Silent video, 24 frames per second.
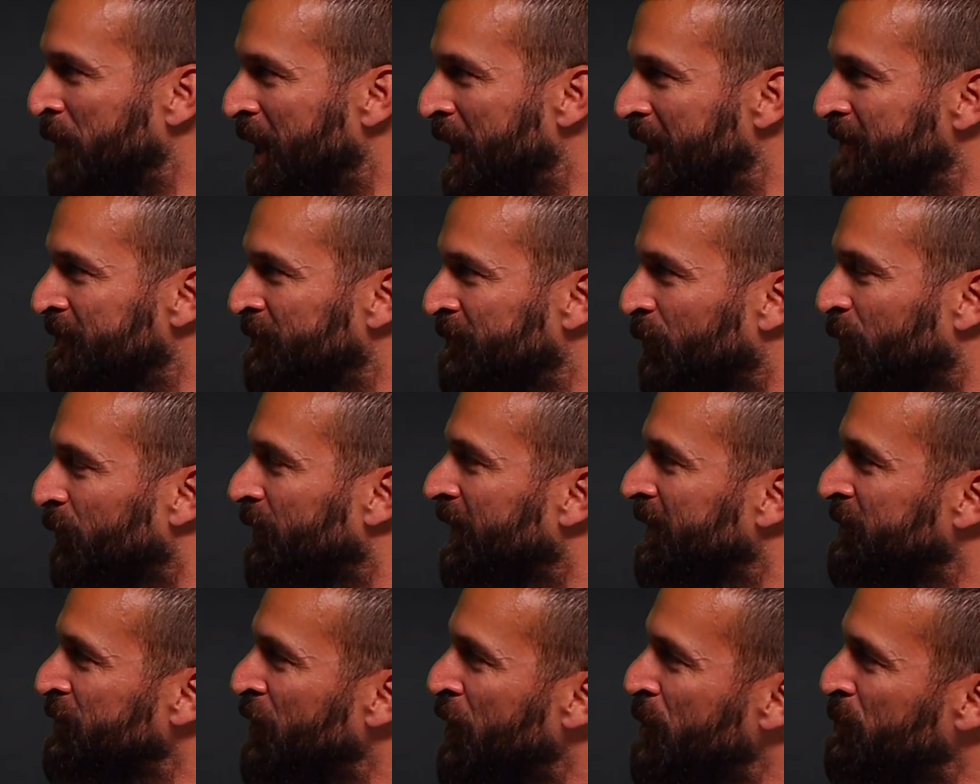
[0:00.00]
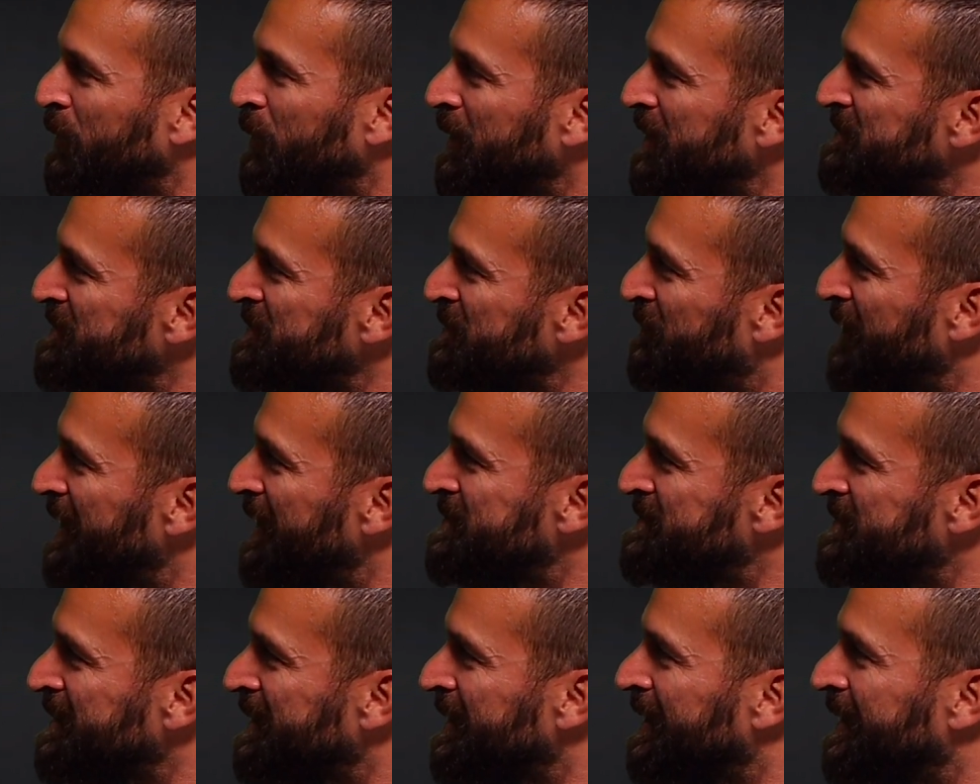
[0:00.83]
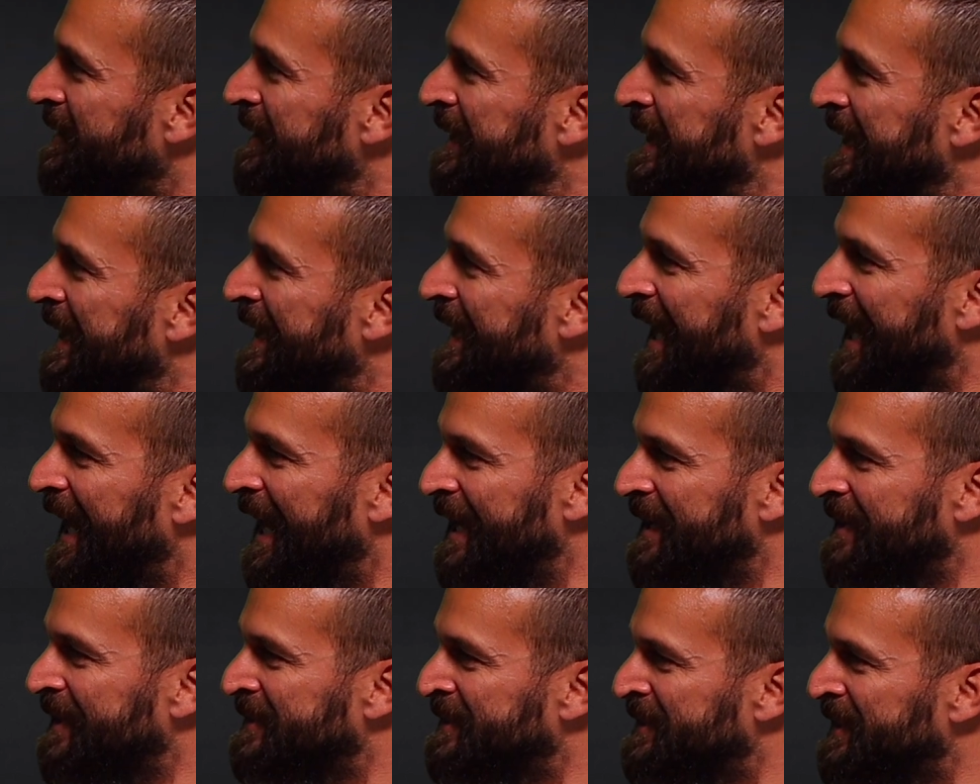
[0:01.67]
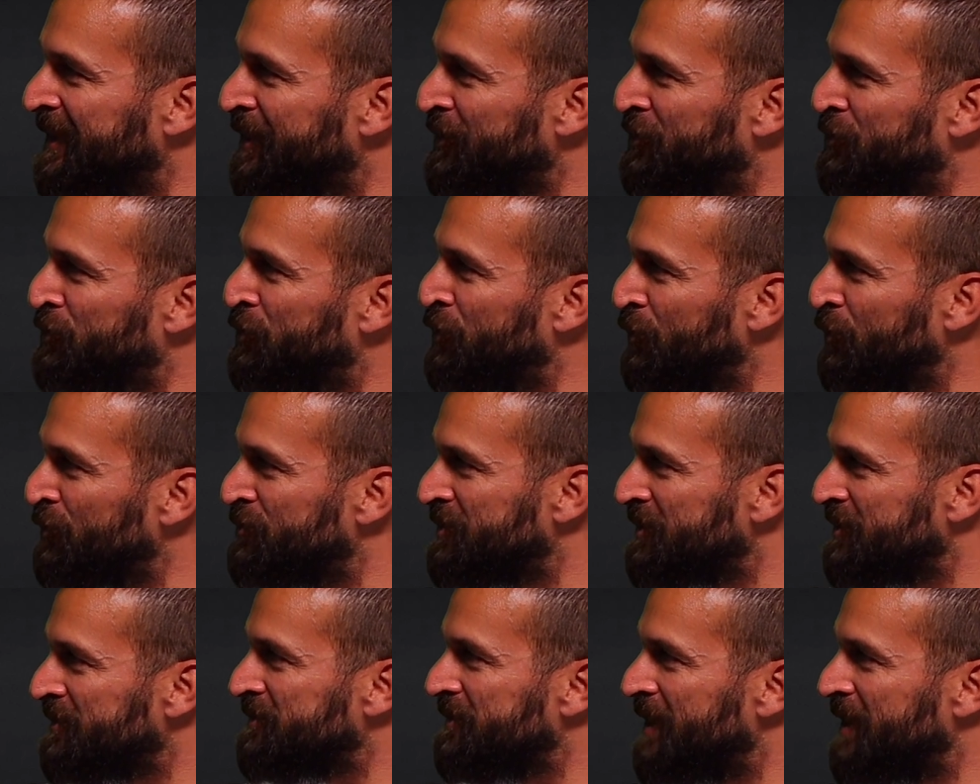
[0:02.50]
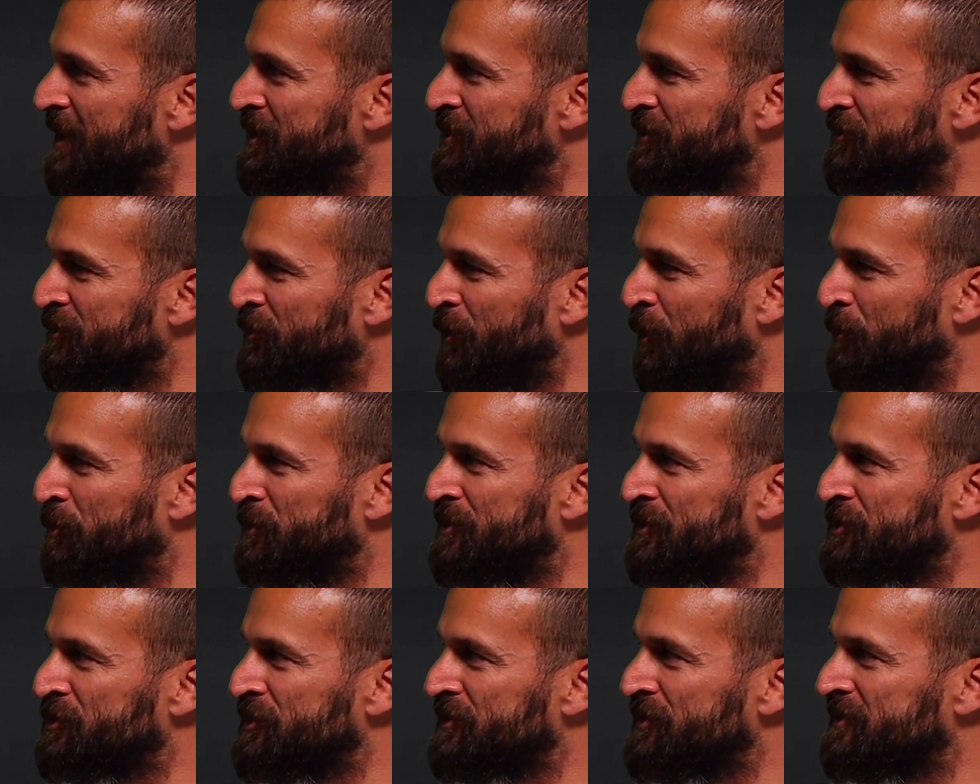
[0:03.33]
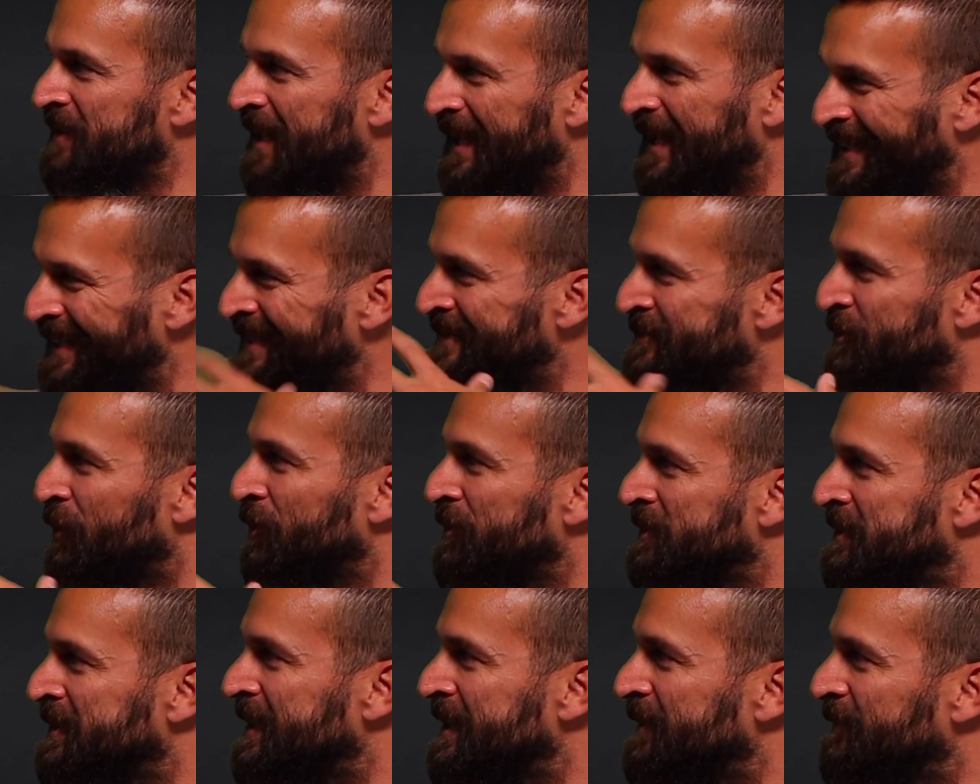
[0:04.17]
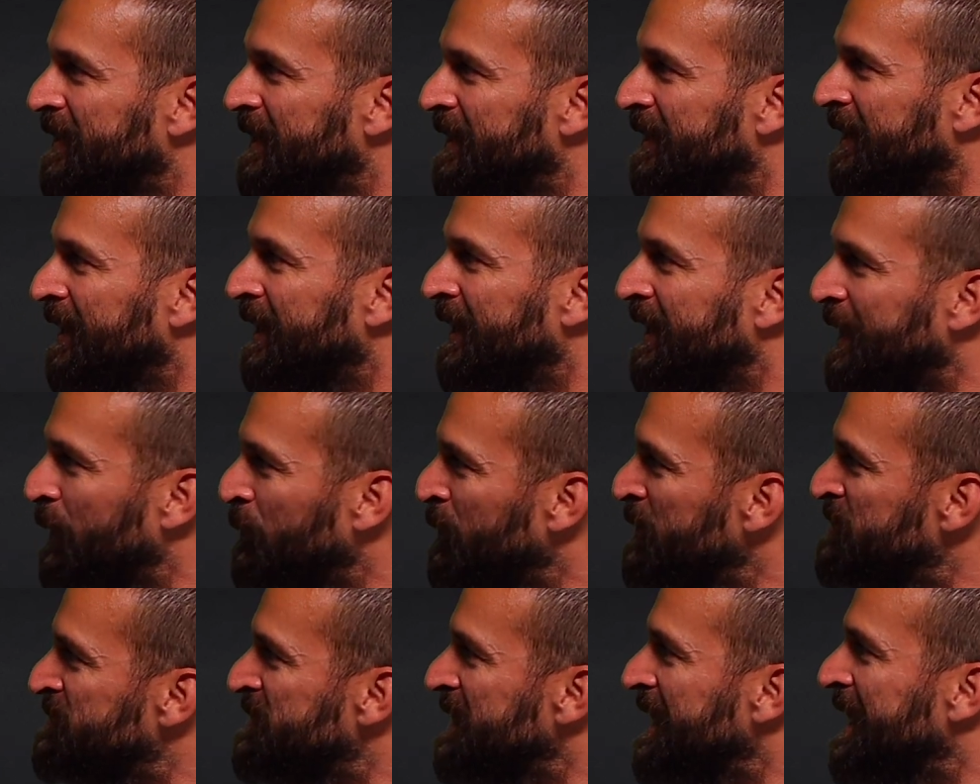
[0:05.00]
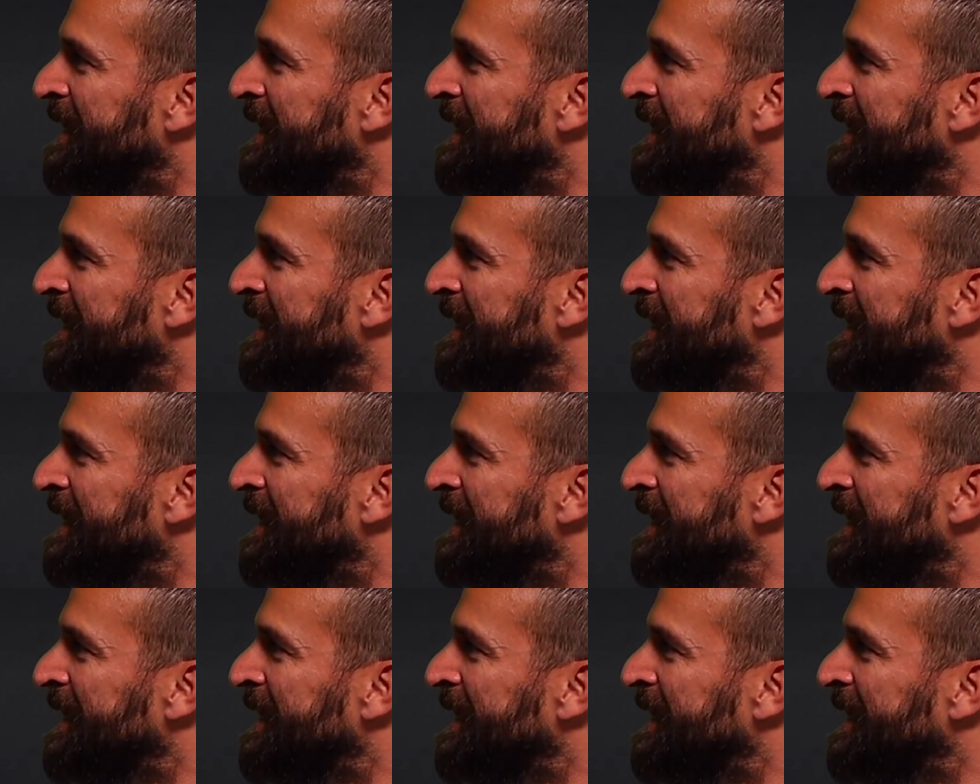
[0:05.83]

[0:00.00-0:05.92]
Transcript: pay for, that nobody's invested in a tier 2 Six Nations competitions that is on TV. That we see